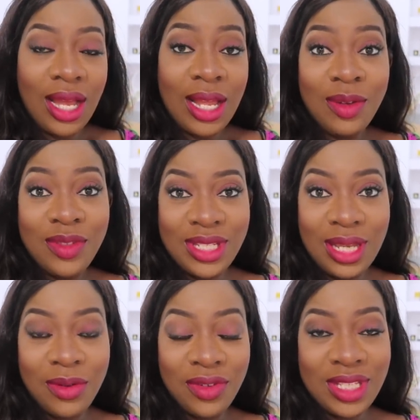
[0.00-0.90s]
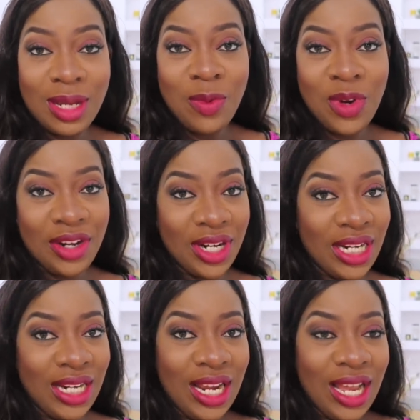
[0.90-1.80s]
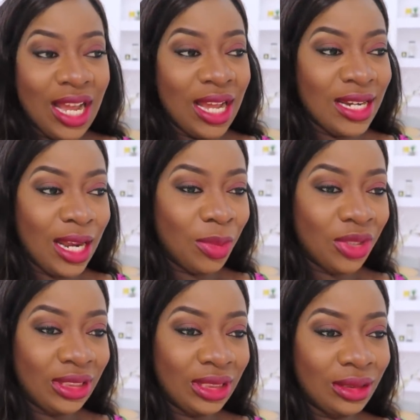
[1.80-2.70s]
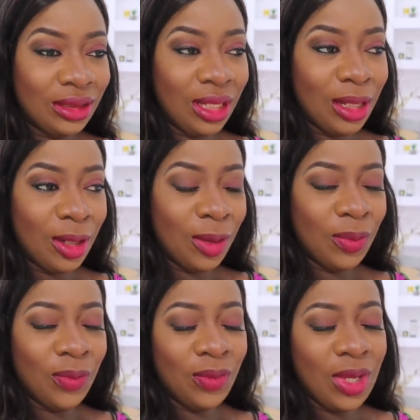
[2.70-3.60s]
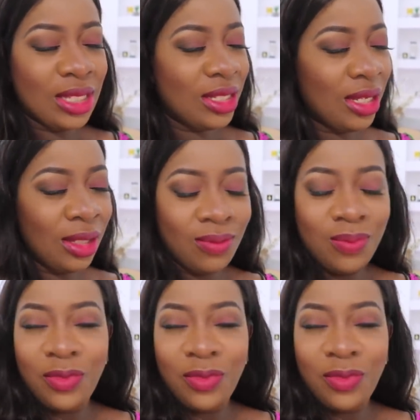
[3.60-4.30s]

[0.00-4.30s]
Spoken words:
I love this outfit I'm wearing and I bought it at a